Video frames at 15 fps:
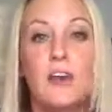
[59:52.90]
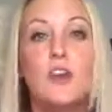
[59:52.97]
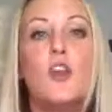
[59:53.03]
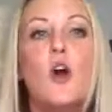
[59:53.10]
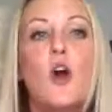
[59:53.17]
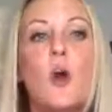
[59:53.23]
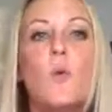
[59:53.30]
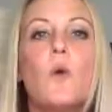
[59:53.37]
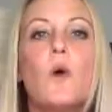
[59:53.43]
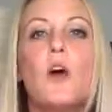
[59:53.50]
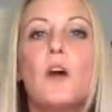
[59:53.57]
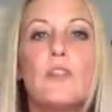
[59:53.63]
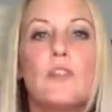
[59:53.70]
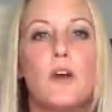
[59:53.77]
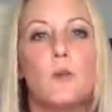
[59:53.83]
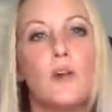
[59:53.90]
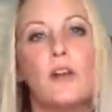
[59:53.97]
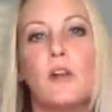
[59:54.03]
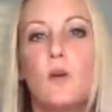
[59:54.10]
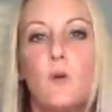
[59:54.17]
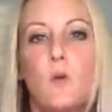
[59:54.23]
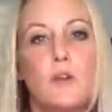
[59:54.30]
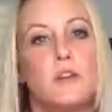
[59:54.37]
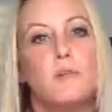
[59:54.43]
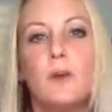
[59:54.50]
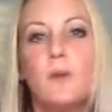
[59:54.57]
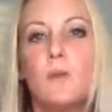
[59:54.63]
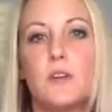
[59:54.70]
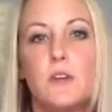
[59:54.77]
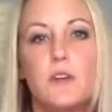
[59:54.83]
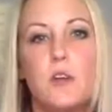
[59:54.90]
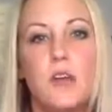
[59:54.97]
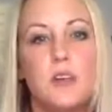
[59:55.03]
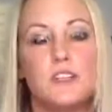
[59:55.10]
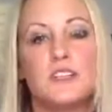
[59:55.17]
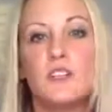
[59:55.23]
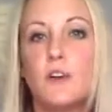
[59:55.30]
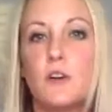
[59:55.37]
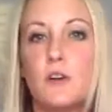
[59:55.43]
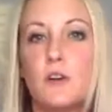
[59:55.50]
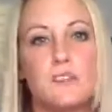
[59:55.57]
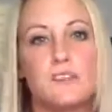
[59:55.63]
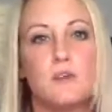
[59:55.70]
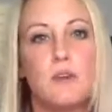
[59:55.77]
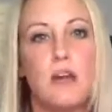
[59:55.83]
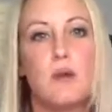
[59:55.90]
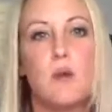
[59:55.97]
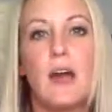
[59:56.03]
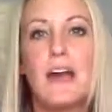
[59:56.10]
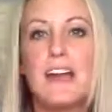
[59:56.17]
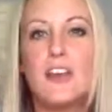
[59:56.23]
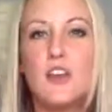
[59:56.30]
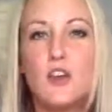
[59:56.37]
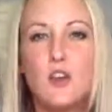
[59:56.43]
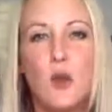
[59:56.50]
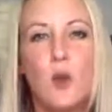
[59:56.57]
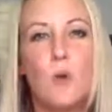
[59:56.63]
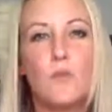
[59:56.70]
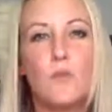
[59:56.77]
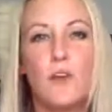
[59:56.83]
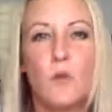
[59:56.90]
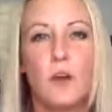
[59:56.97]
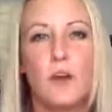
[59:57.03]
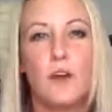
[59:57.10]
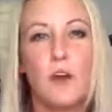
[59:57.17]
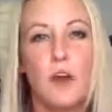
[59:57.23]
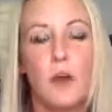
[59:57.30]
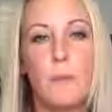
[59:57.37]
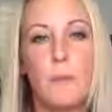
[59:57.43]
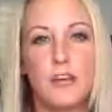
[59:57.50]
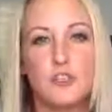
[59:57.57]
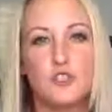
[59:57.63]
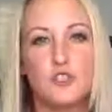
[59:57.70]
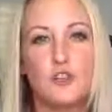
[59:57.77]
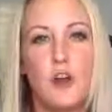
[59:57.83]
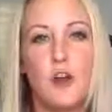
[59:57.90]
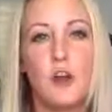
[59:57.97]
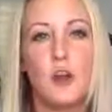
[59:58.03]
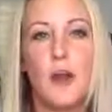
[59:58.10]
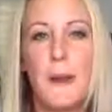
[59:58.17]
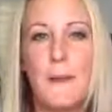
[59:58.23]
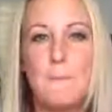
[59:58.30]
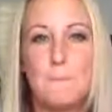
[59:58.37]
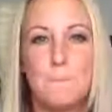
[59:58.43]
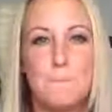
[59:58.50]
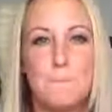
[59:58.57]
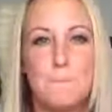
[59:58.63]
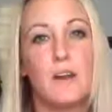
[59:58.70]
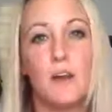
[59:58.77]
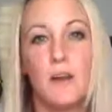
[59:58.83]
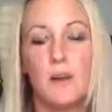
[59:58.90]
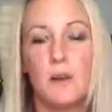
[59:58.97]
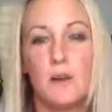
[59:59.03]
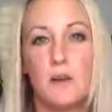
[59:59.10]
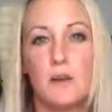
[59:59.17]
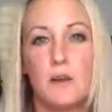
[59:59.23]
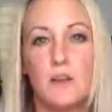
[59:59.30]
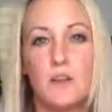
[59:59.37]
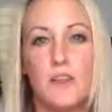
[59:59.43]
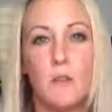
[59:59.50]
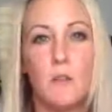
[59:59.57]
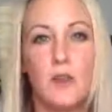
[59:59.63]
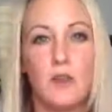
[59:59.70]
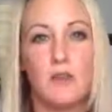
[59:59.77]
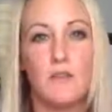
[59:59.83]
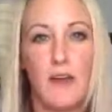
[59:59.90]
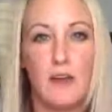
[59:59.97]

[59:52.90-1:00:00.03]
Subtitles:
know that we are going to be able to turn this around. I know that we're going to come back stronger and better than we